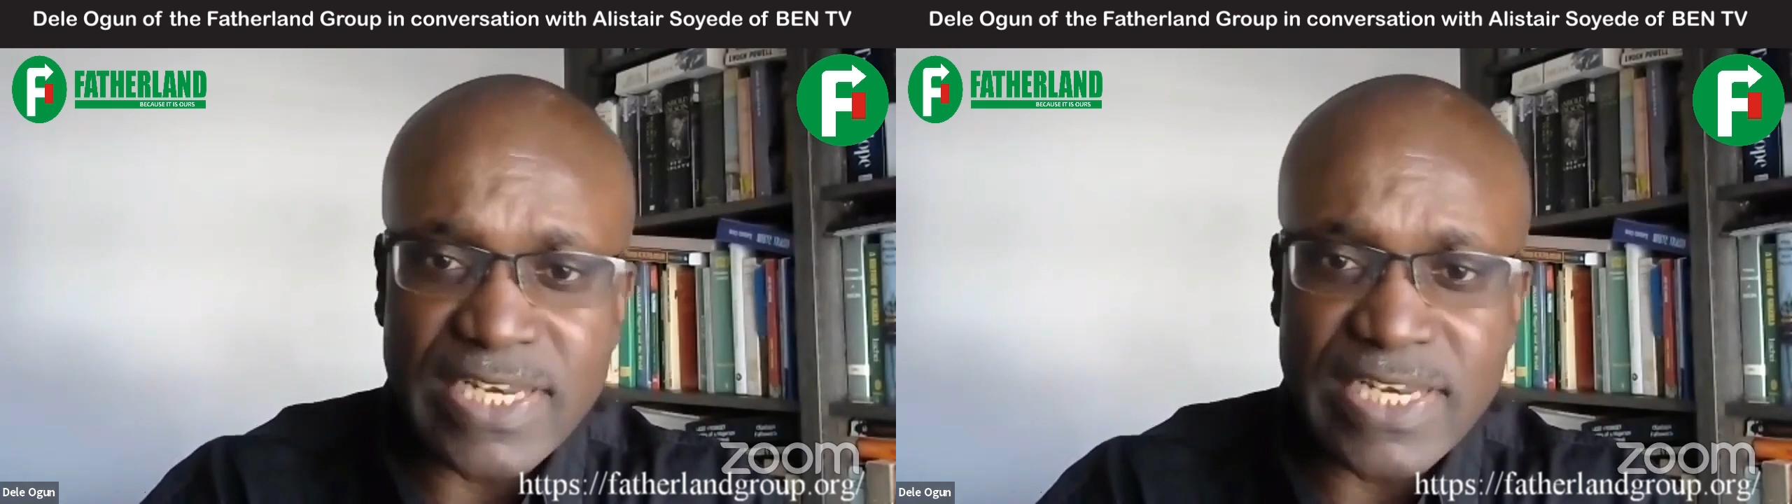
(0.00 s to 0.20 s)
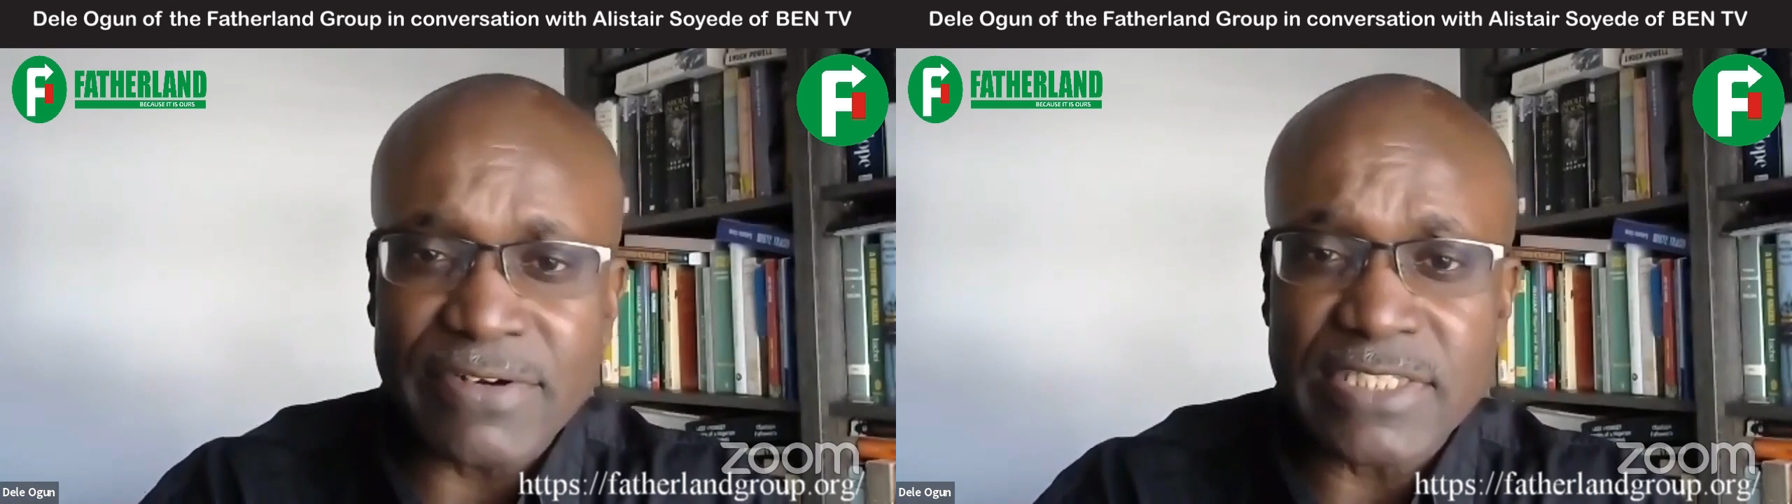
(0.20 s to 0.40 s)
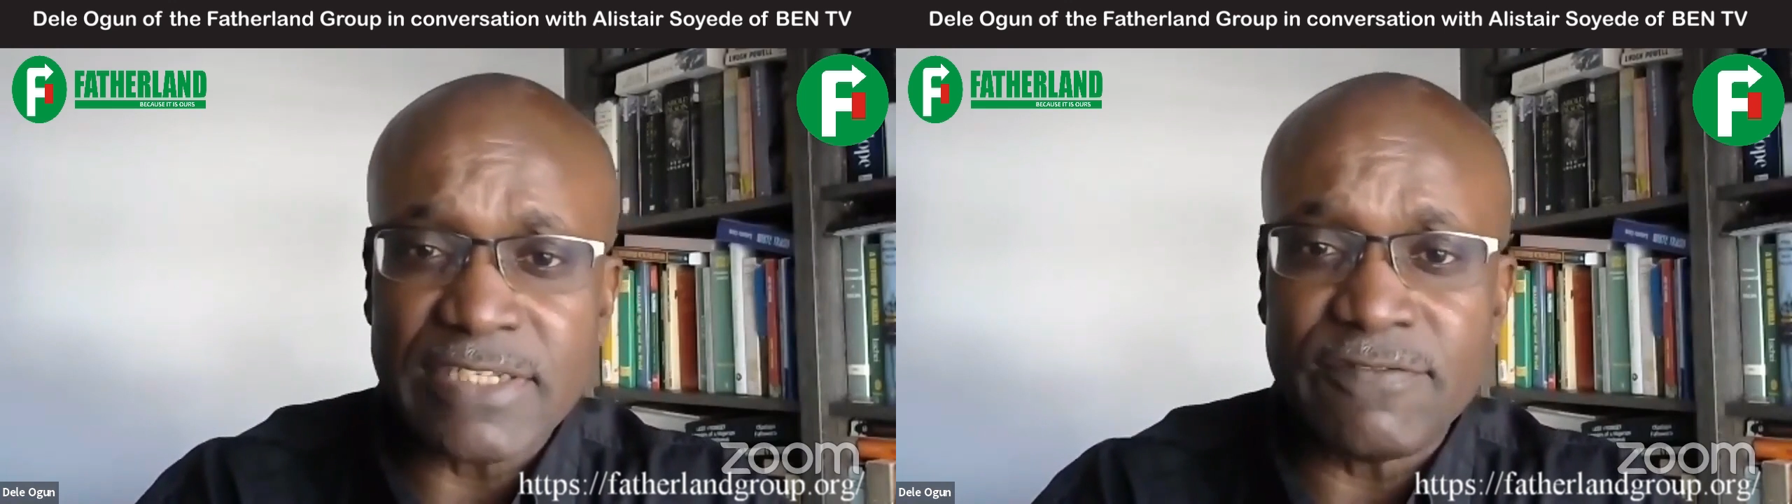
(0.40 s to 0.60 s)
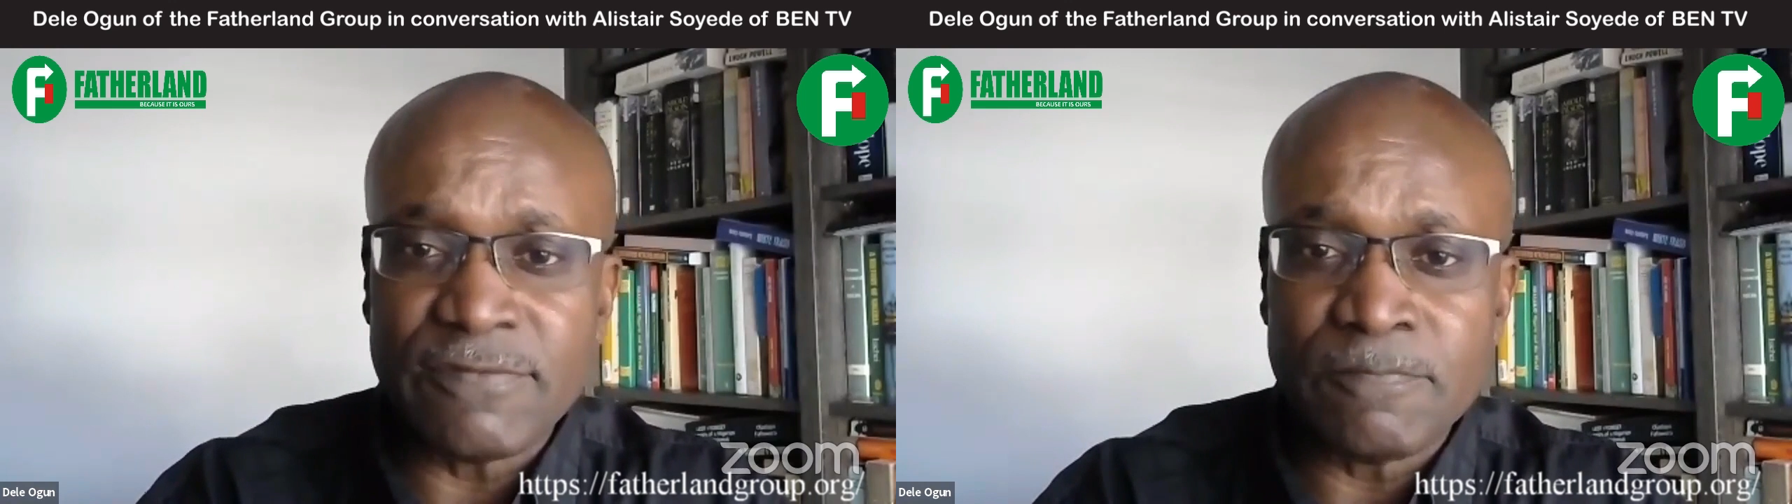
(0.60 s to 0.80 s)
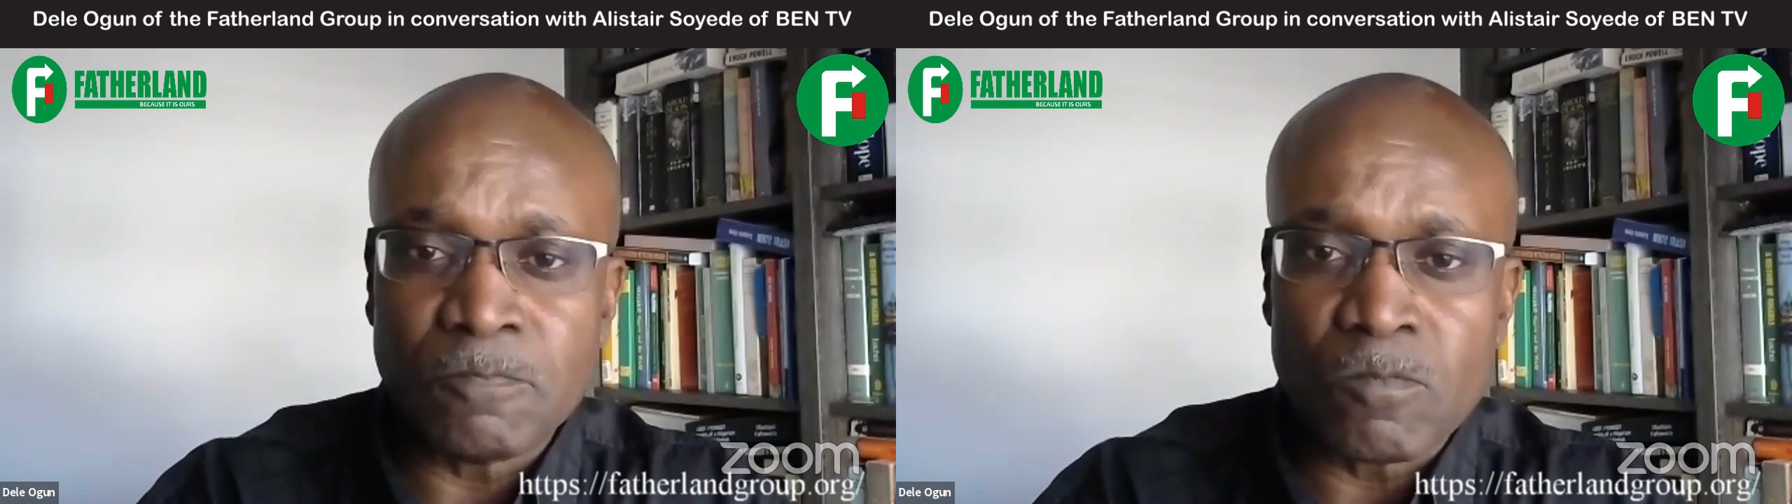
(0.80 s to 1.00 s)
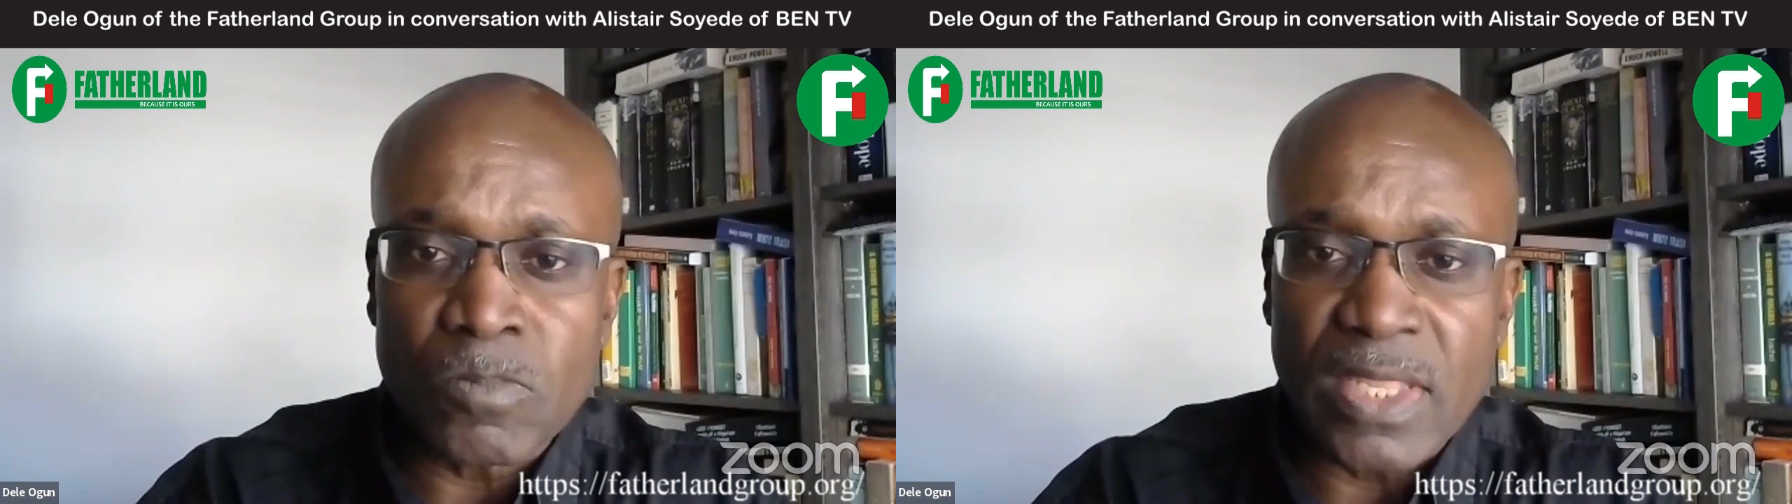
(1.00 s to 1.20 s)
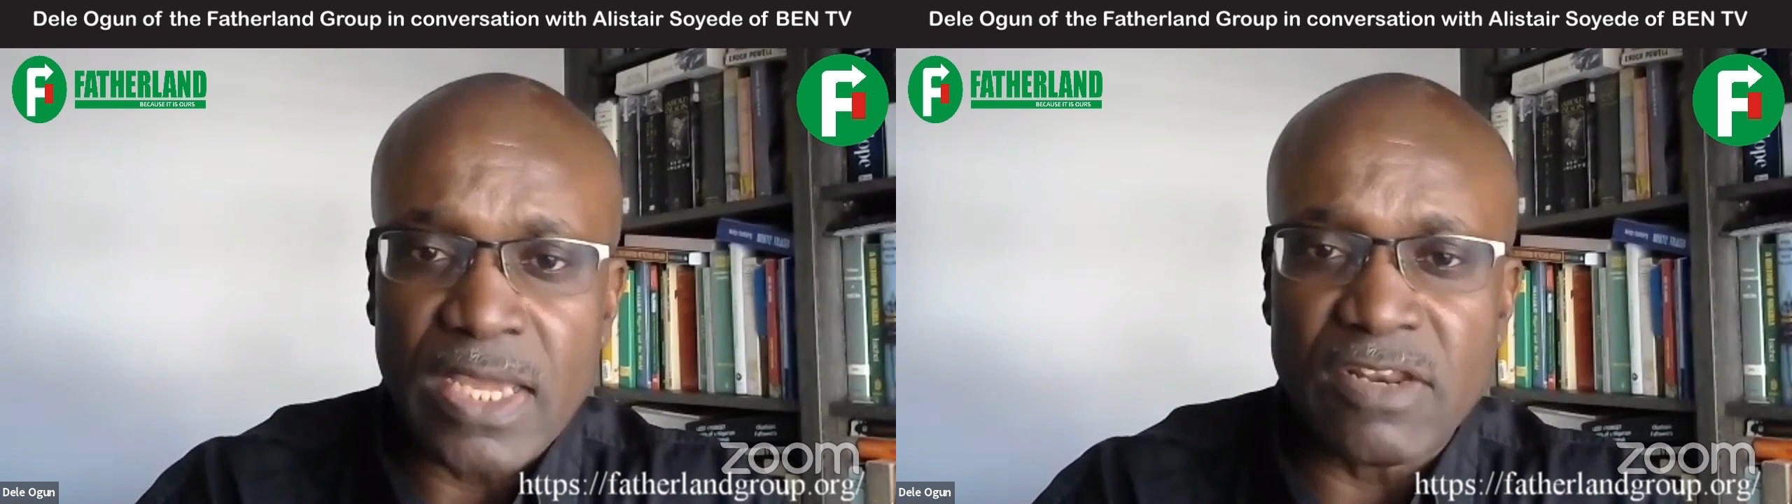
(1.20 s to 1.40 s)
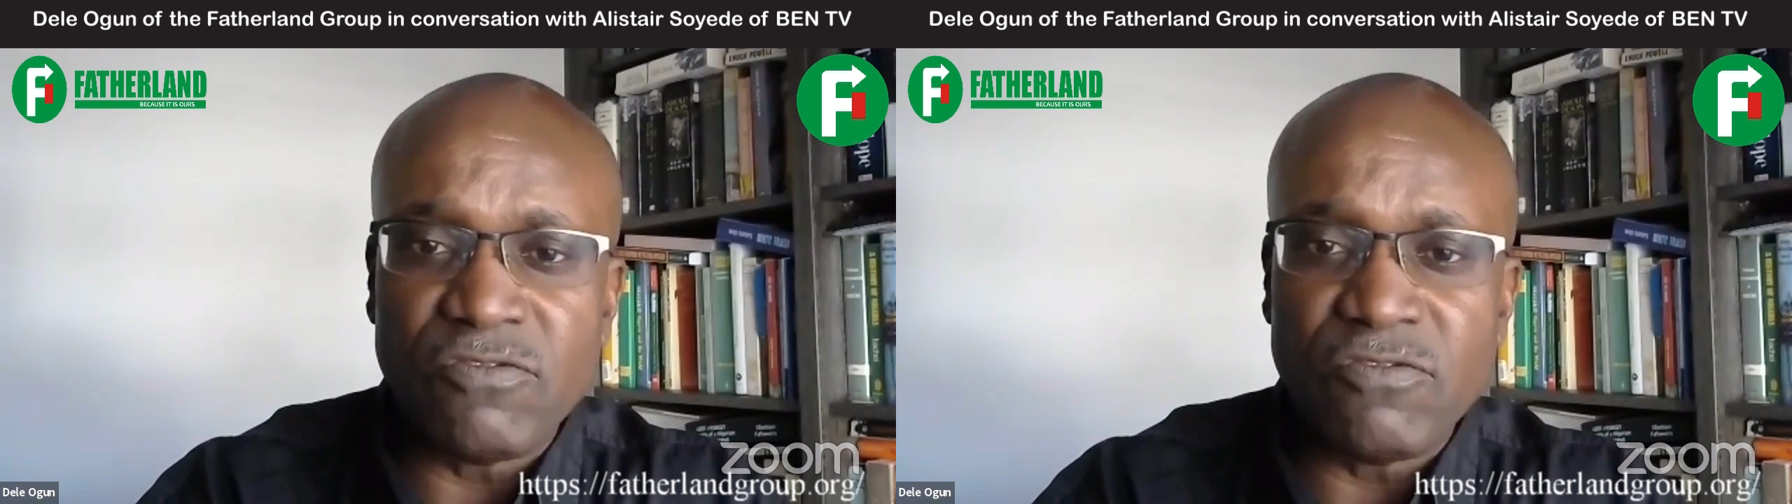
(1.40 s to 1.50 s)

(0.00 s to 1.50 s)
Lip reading: narrative and